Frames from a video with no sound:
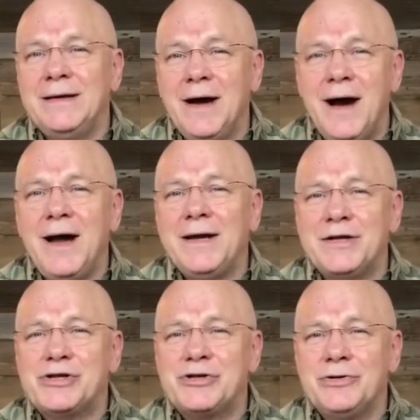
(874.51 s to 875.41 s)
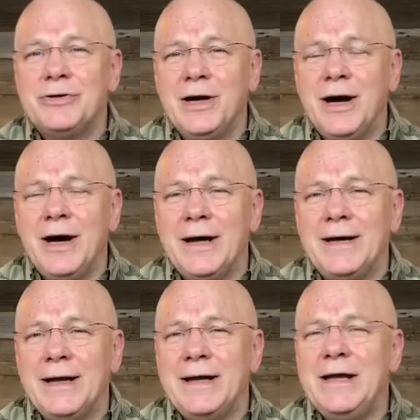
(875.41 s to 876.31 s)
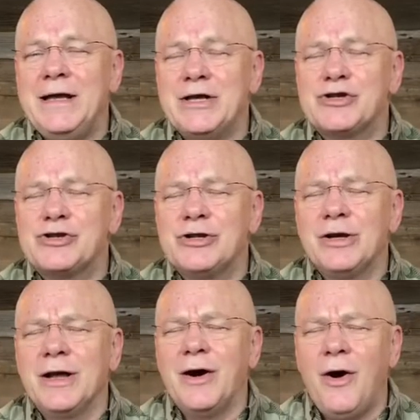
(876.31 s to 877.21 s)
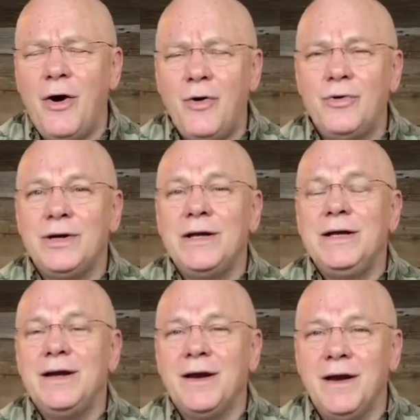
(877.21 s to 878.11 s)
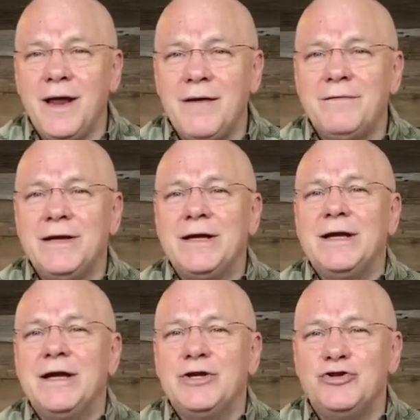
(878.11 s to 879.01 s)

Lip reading: God is still God, and he is still a holy, loving,